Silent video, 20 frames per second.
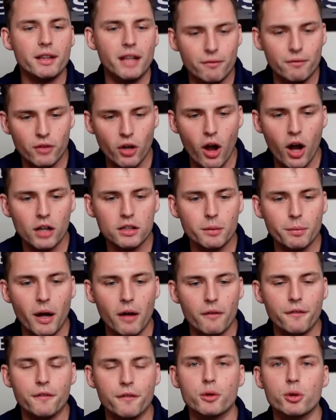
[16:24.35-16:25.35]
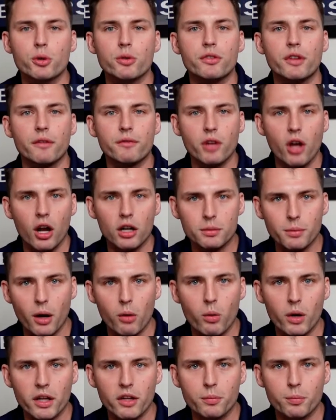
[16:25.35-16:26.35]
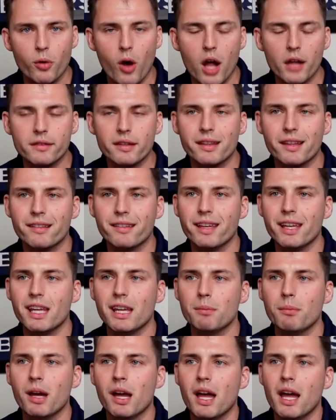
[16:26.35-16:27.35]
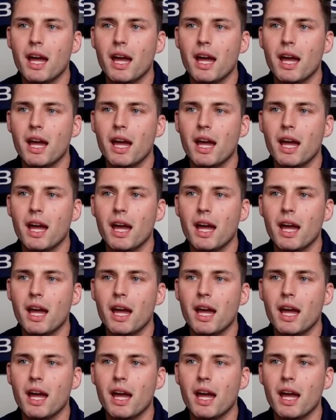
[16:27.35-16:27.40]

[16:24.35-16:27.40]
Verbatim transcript: They've talked about Flus. They've talked about what he's brought to the team,